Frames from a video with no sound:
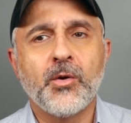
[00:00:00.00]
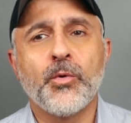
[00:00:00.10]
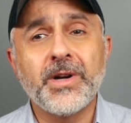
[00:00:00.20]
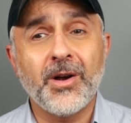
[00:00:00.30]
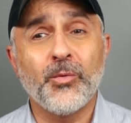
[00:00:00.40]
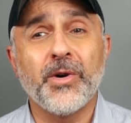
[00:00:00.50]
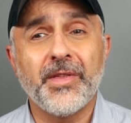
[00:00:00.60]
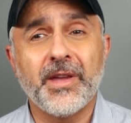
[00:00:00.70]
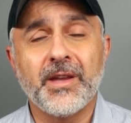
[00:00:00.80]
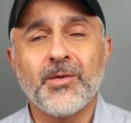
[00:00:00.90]
We're not
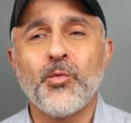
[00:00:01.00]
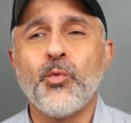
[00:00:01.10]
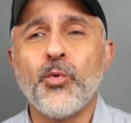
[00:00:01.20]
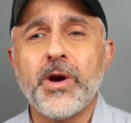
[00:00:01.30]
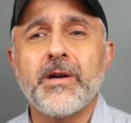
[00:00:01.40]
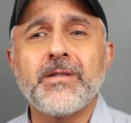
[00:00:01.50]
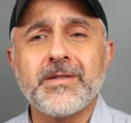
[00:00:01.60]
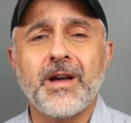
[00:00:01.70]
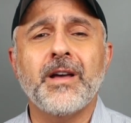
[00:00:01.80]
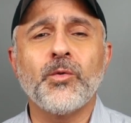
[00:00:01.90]
worthy. We're
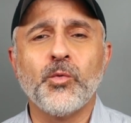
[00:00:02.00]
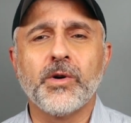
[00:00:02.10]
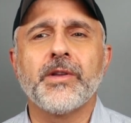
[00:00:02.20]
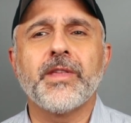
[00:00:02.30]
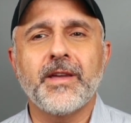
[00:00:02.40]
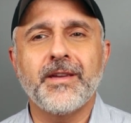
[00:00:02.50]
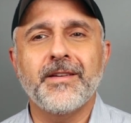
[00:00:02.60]
not worthy.